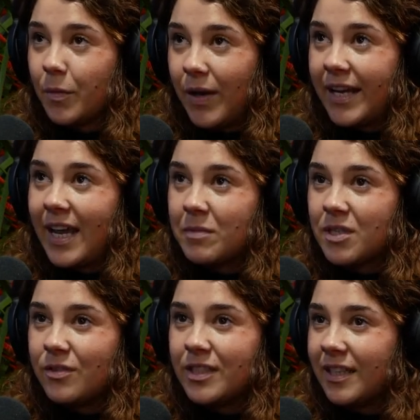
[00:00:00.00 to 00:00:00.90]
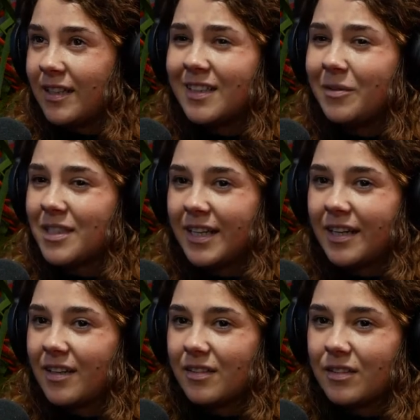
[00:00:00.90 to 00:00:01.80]
when I came to New Zealand, I was
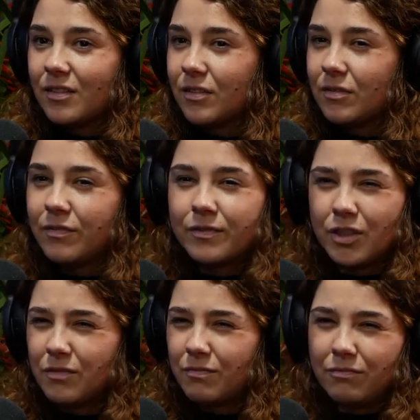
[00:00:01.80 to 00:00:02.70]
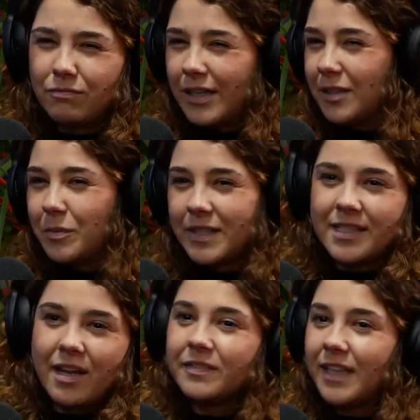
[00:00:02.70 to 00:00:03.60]
like just riddled with
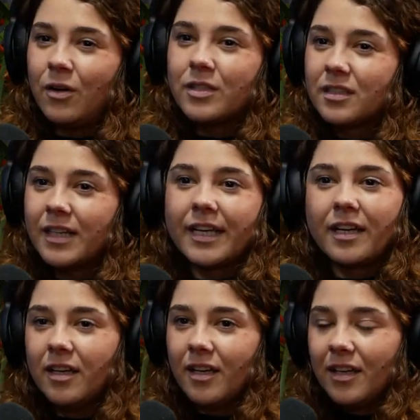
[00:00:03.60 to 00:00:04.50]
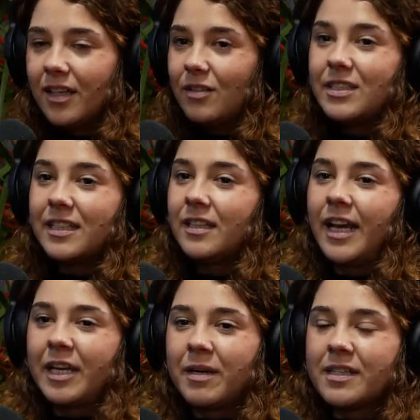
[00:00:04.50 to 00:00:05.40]
self-doubt, and like, you know, didn't
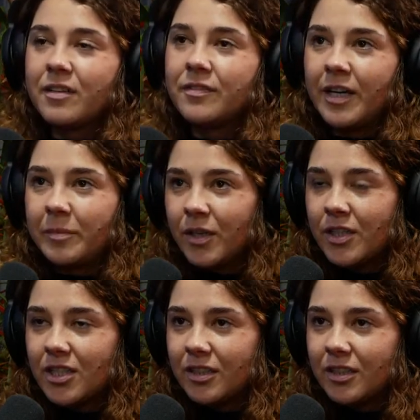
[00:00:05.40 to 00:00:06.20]
like myself very much.